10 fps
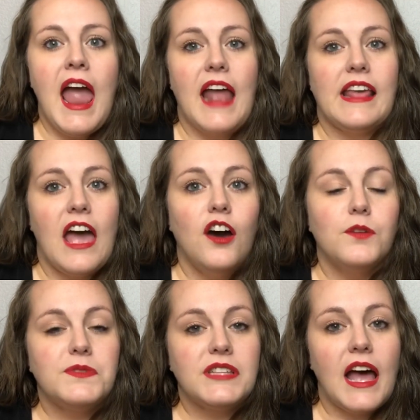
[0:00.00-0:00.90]
and it
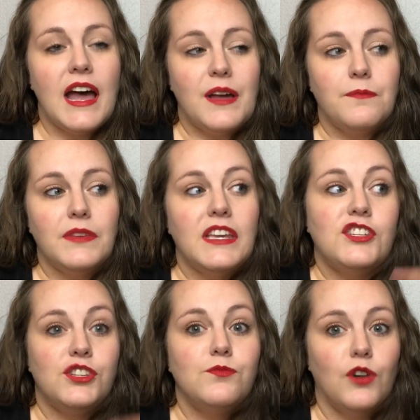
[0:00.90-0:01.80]
helps
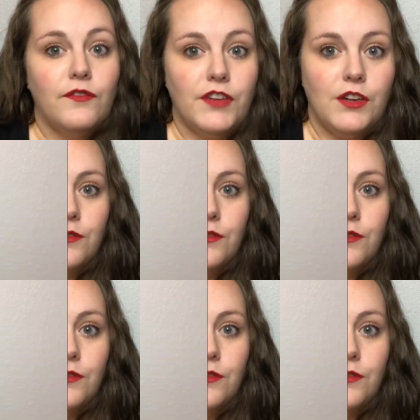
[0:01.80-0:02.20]
get you more views.